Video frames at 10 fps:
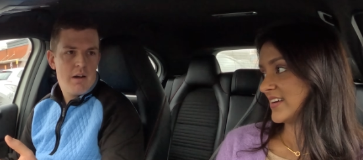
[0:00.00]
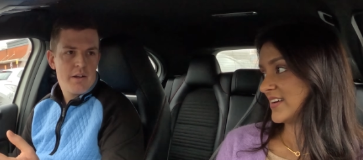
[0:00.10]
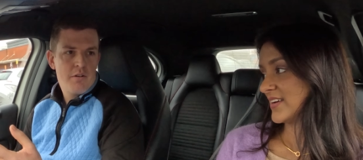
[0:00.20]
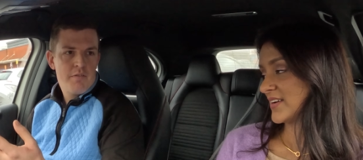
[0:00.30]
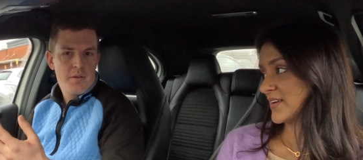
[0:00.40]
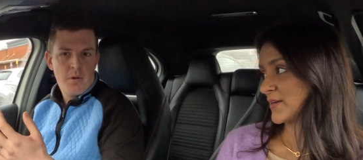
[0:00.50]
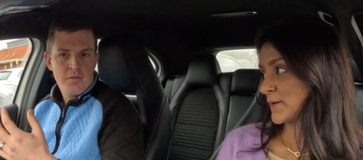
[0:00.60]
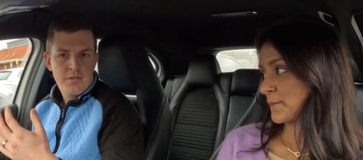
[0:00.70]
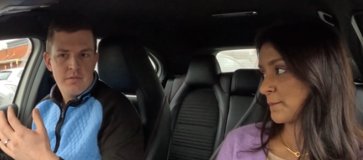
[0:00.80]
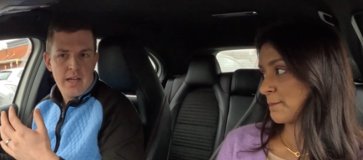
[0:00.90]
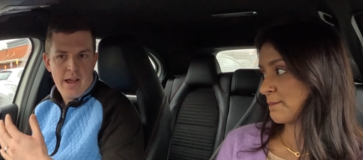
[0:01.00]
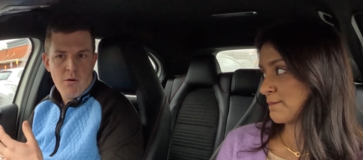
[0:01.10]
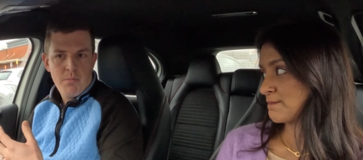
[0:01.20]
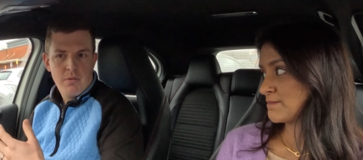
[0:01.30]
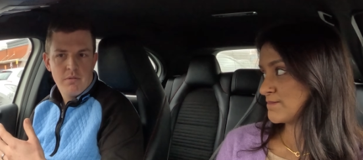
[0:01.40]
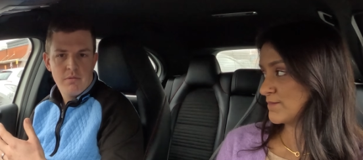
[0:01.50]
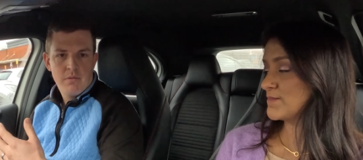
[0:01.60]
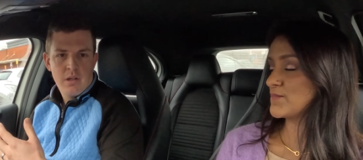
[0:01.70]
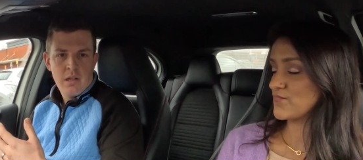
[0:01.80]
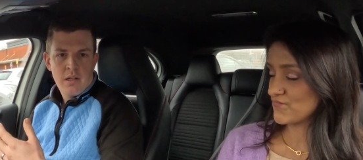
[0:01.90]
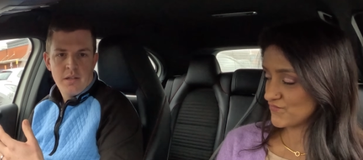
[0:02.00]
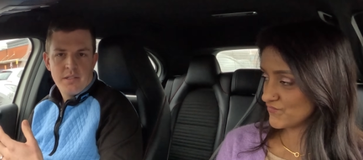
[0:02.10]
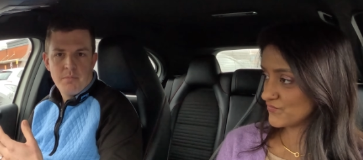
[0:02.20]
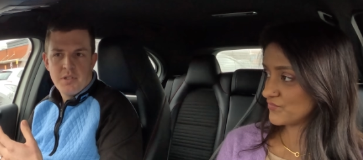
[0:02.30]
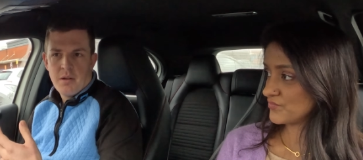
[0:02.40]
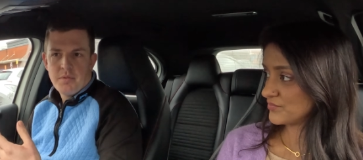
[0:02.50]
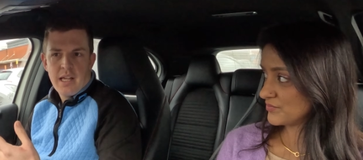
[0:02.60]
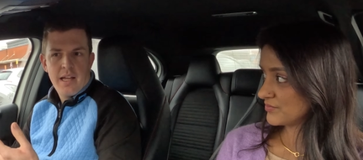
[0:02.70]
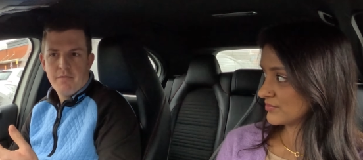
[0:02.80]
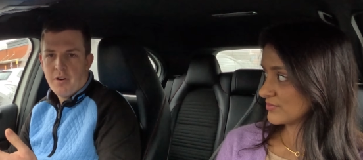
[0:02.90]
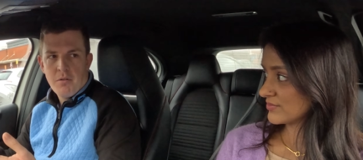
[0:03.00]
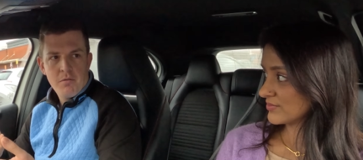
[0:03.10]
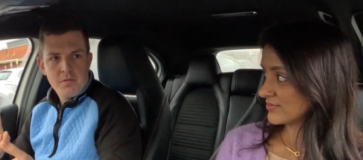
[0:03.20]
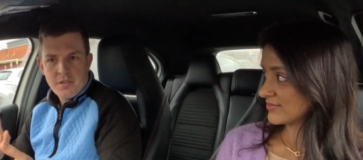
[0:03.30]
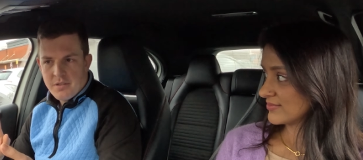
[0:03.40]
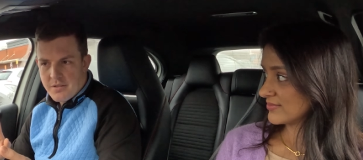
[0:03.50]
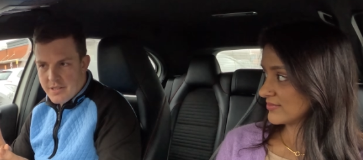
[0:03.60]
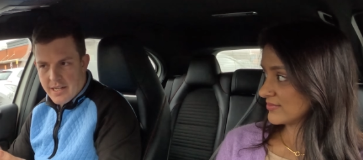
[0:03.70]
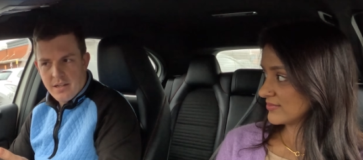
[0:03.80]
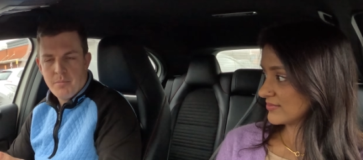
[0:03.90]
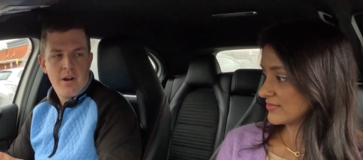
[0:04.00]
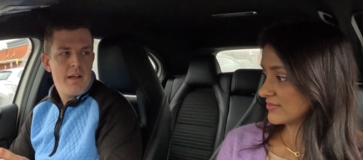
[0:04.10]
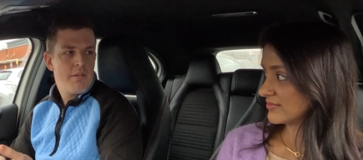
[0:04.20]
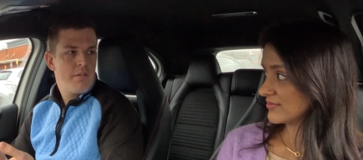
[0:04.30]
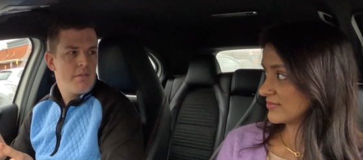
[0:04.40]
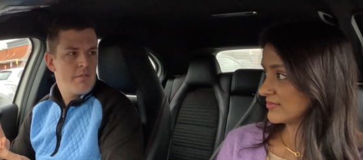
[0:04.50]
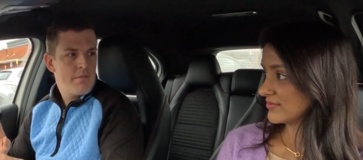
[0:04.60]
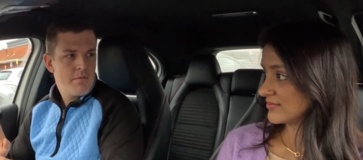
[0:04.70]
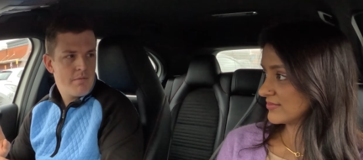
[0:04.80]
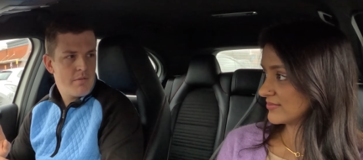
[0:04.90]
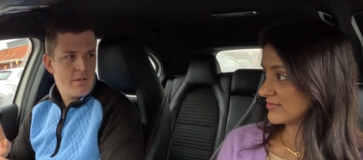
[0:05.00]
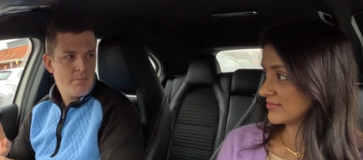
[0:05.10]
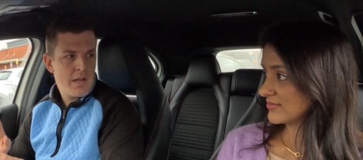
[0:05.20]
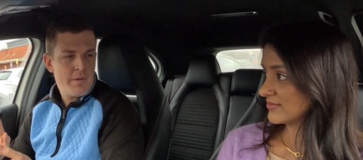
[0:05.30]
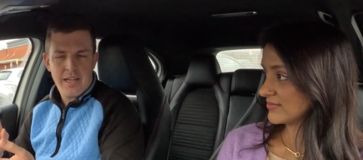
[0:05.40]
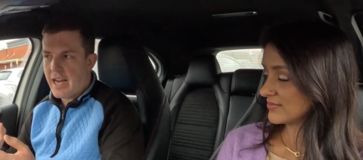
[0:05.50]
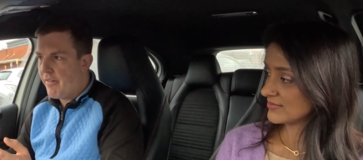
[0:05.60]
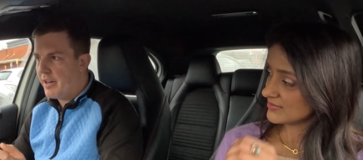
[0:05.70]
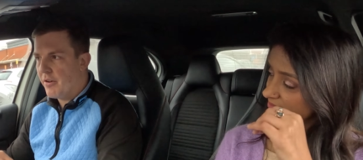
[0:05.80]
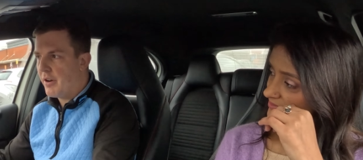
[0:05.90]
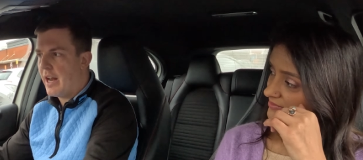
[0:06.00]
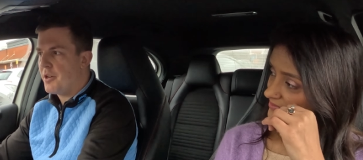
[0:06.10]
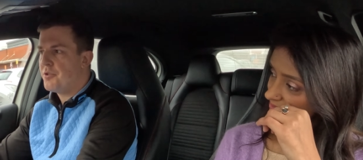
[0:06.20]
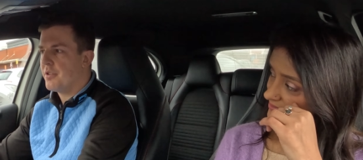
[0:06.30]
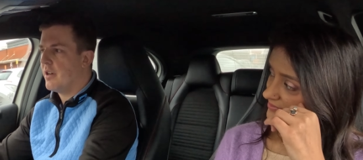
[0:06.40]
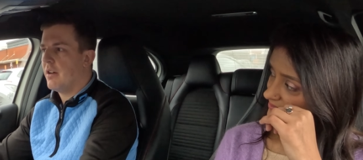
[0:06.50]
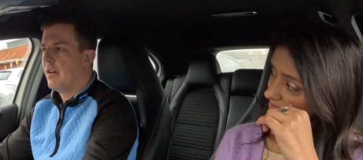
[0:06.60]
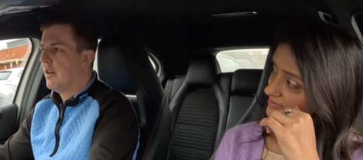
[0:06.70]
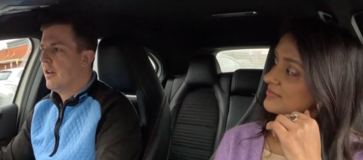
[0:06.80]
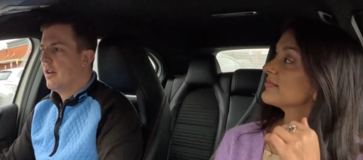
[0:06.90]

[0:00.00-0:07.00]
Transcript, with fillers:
Speaker 1: I can offer the most help? Mm-hmm. Sometimes that involves taking a breath, maybe carrying on an extra